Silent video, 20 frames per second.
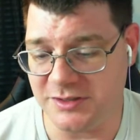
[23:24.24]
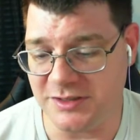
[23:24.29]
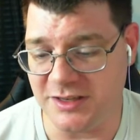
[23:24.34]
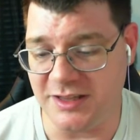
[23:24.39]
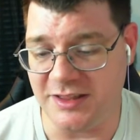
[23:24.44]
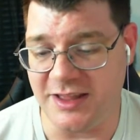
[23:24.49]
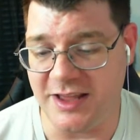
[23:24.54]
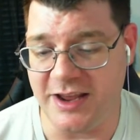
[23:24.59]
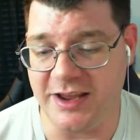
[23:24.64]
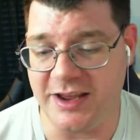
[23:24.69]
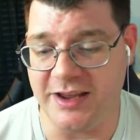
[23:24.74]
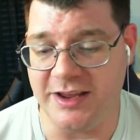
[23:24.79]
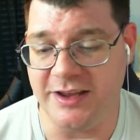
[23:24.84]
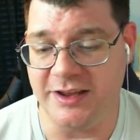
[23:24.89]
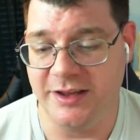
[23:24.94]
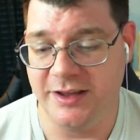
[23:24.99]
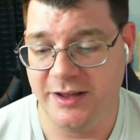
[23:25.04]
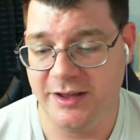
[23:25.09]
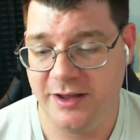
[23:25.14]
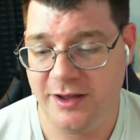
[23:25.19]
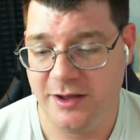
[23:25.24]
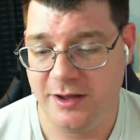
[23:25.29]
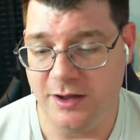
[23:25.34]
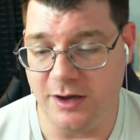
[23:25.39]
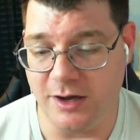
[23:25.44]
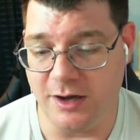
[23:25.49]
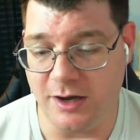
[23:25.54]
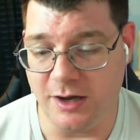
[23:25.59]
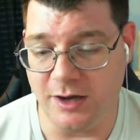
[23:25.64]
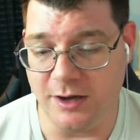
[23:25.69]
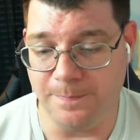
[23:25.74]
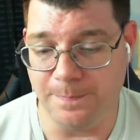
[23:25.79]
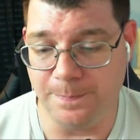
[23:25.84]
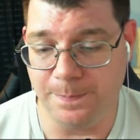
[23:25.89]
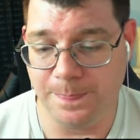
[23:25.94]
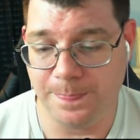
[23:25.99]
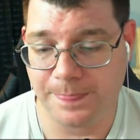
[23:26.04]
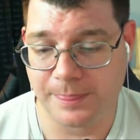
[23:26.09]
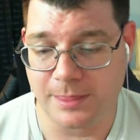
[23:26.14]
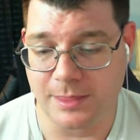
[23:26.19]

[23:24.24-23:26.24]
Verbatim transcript: that they um,